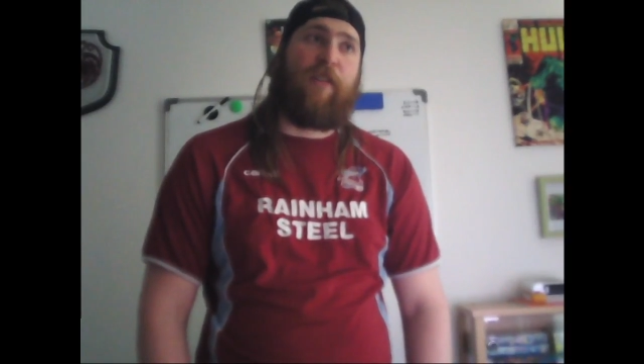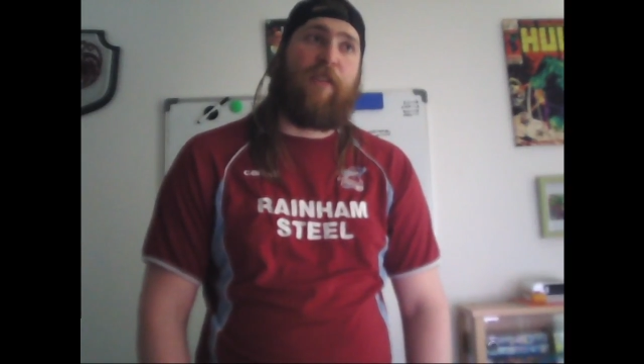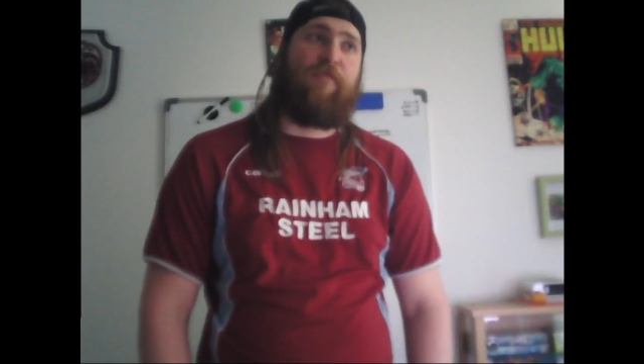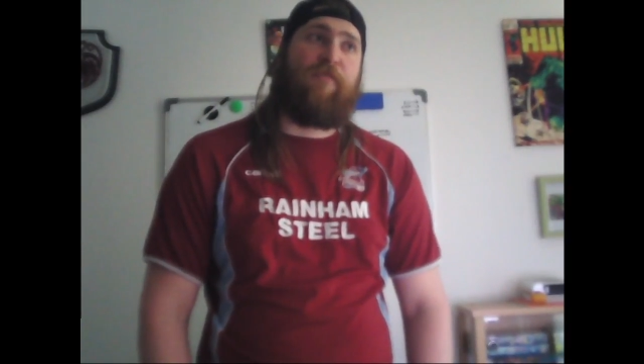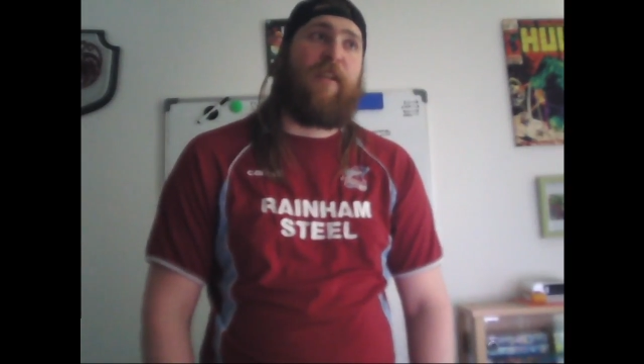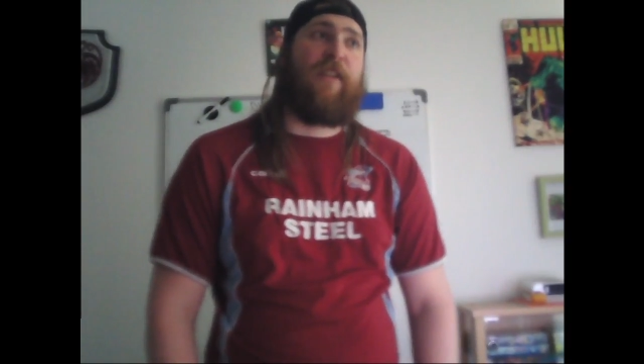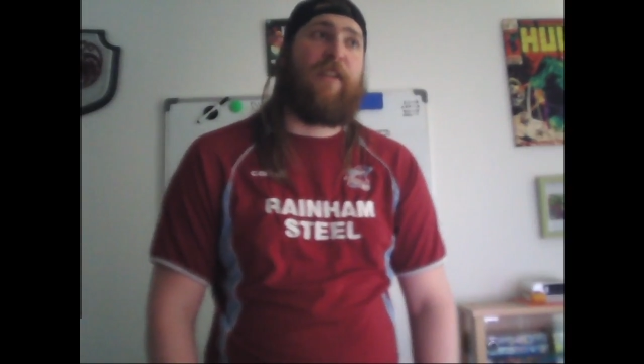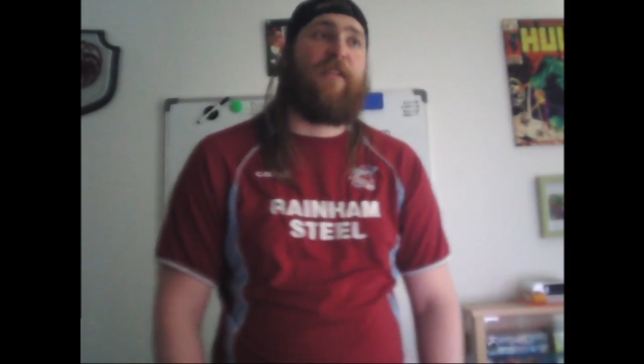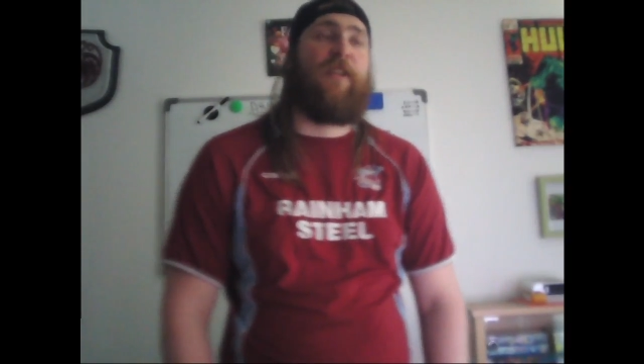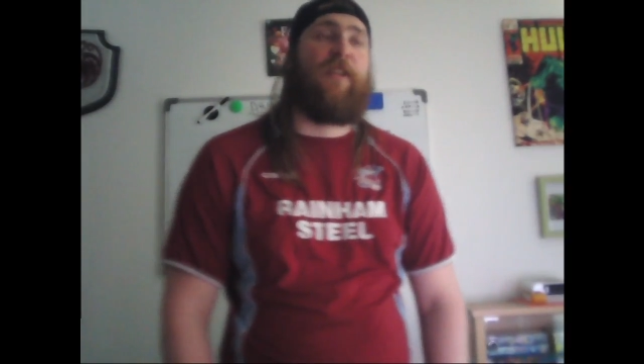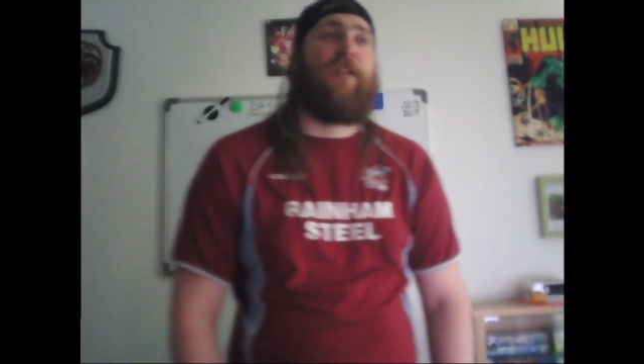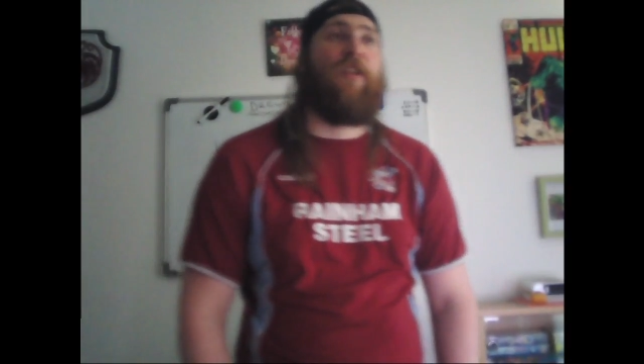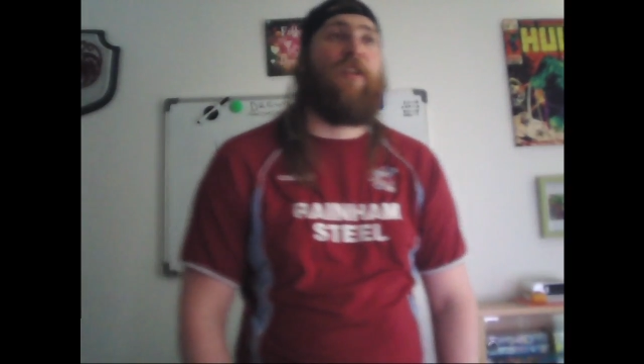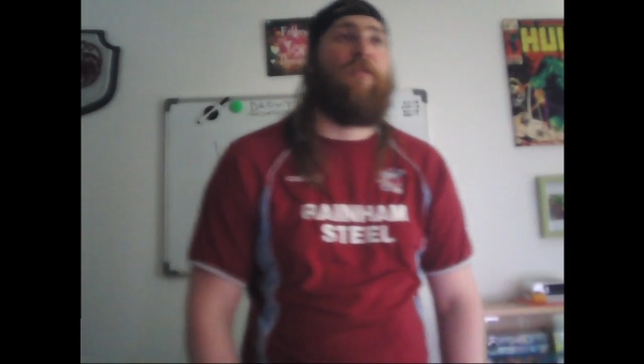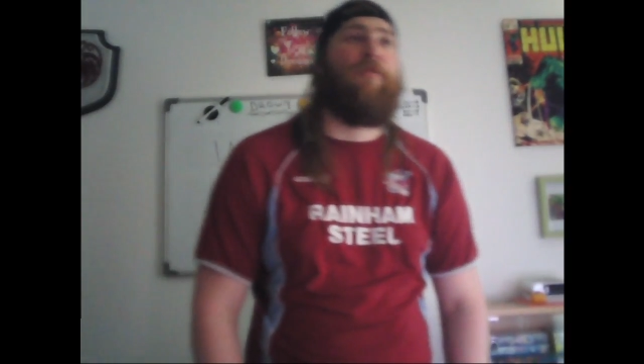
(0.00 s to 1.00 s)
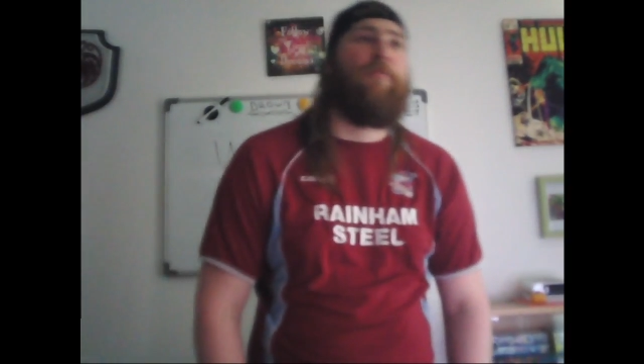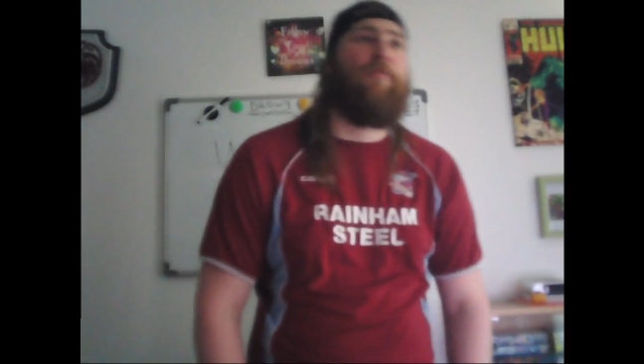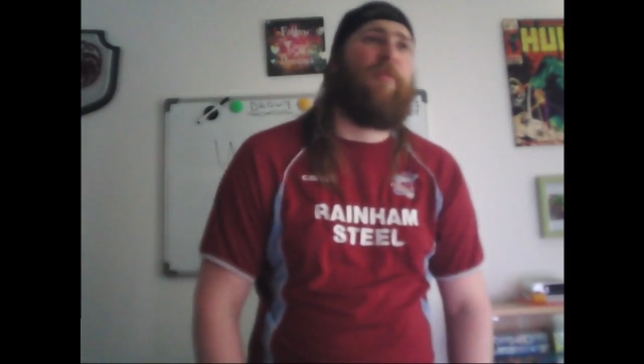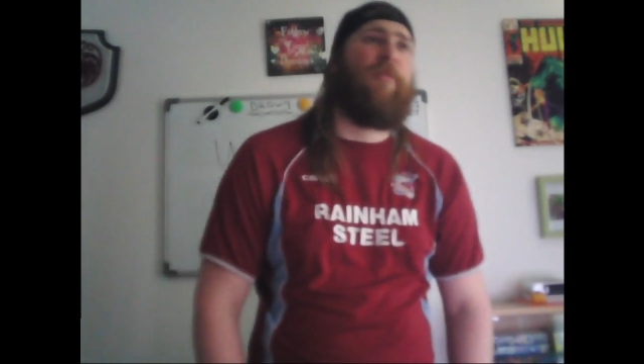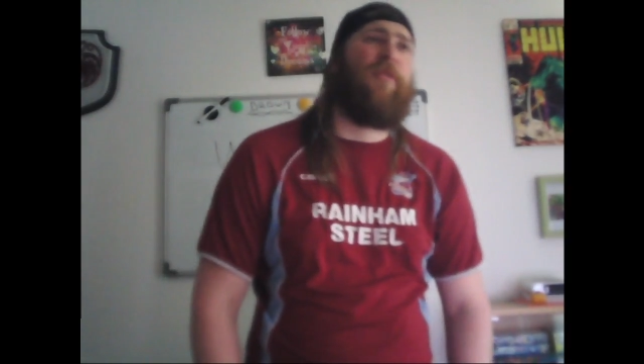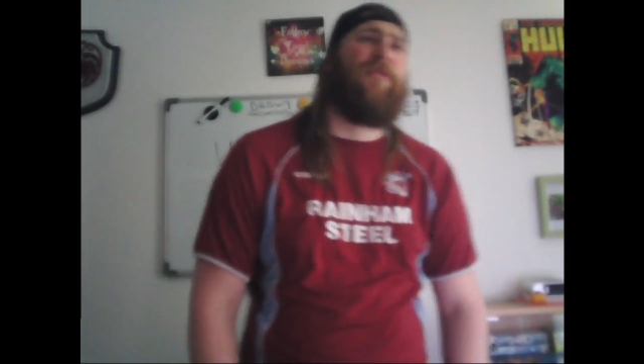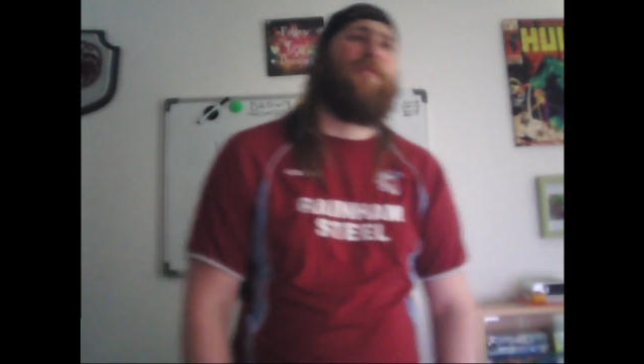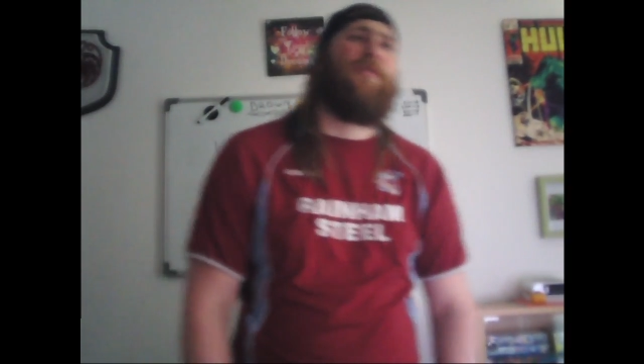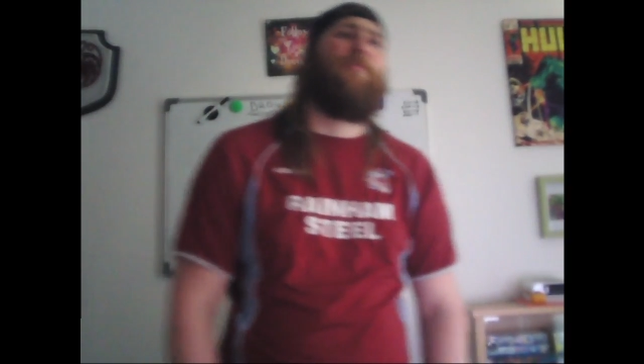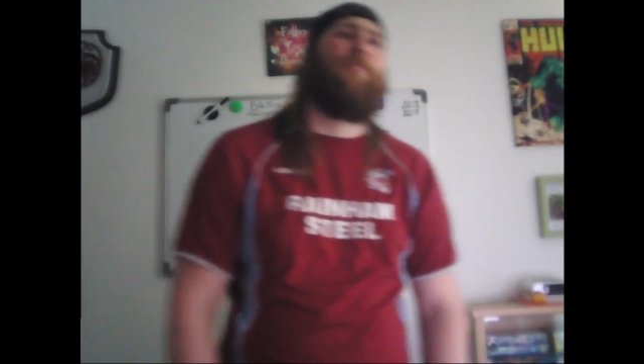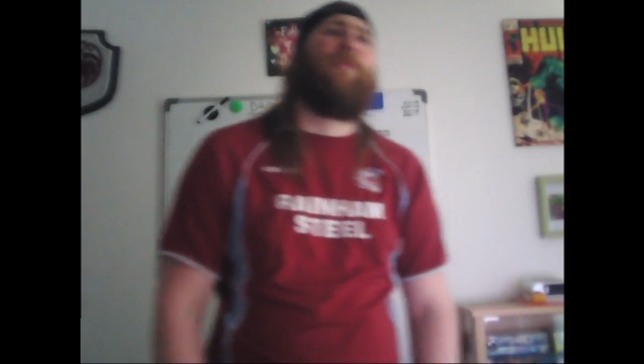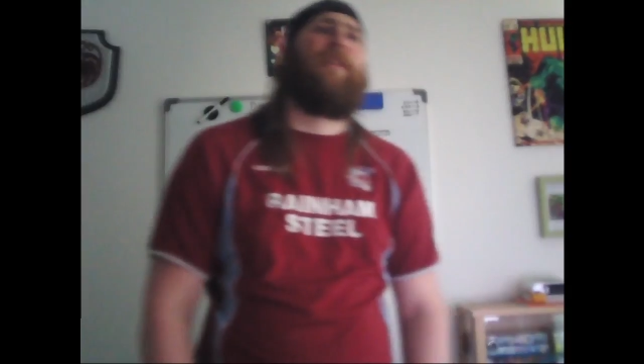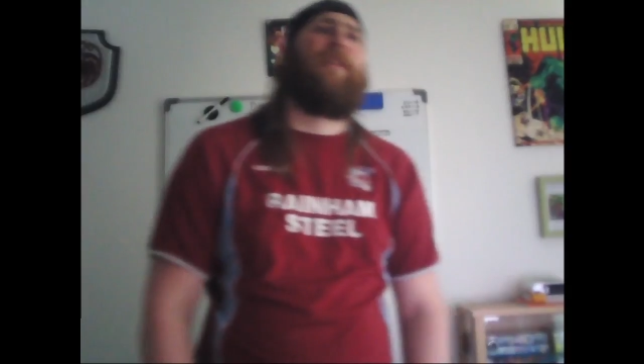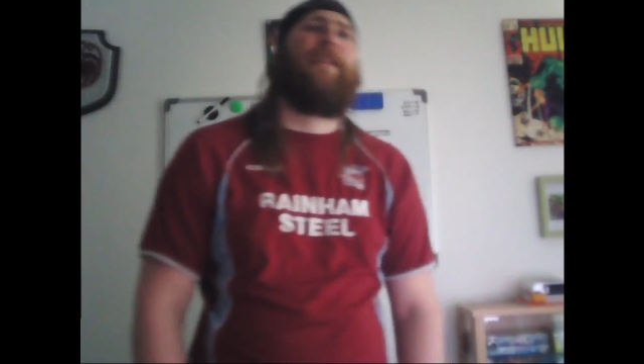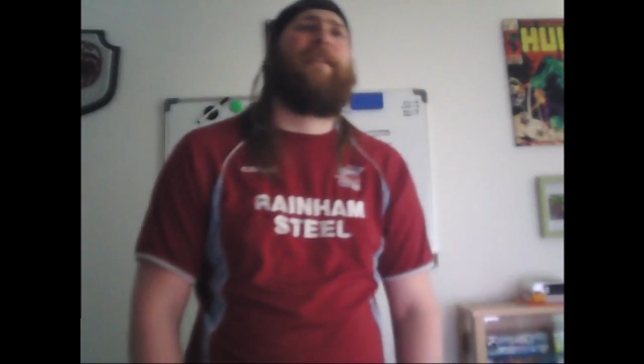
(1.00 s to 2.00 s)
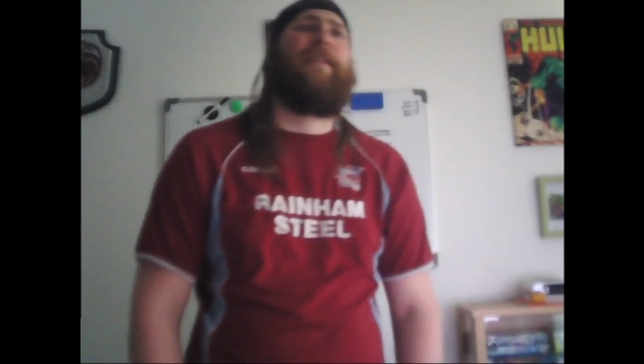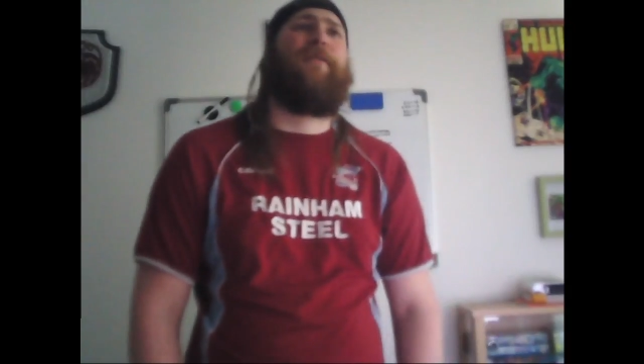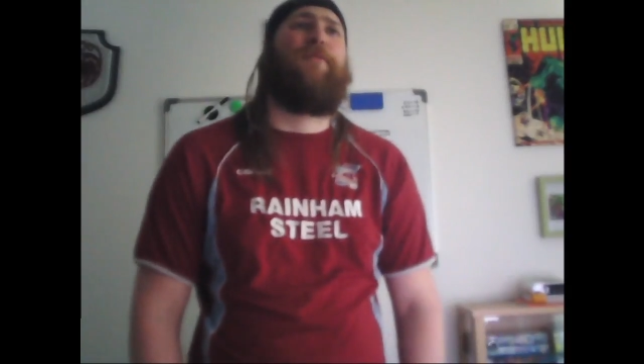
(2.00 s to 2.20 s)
a rating of possibly